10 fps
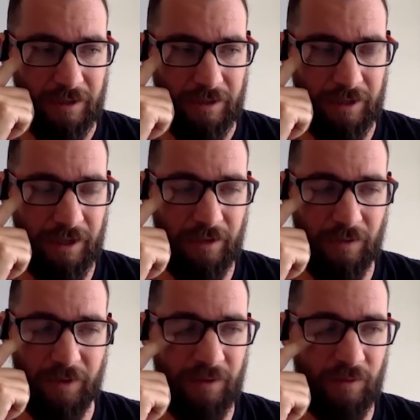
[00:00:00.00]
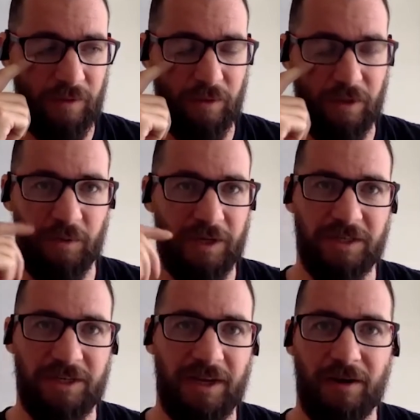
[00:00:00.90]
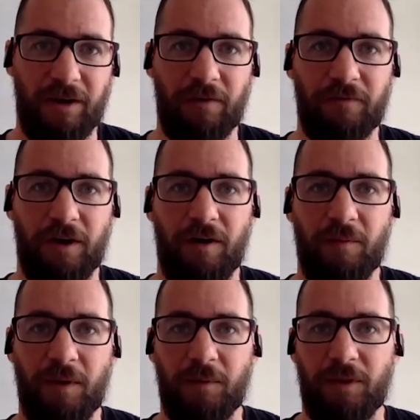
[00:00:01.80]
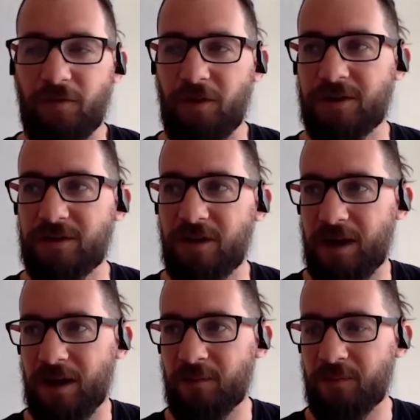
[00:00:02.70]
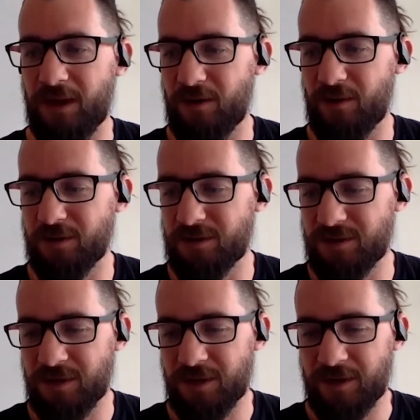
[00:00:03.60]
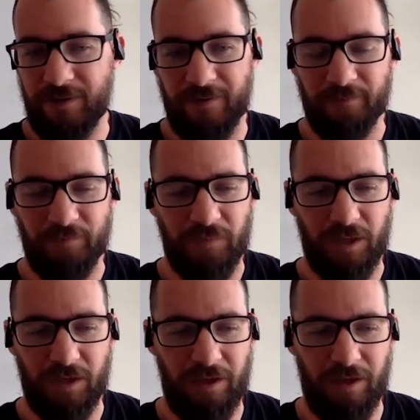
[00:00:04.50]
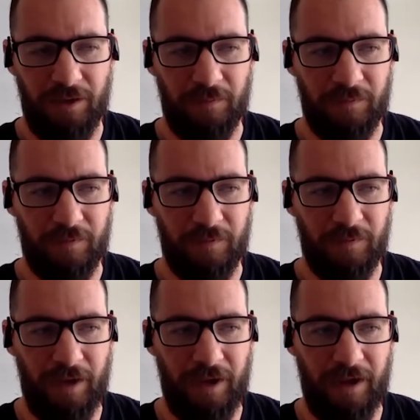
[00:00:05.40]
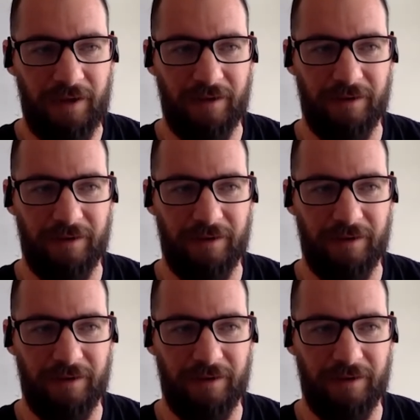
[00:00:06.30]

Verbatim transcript: yeah, we, we we we just headed off. And I remember the first night up there it was um, I, I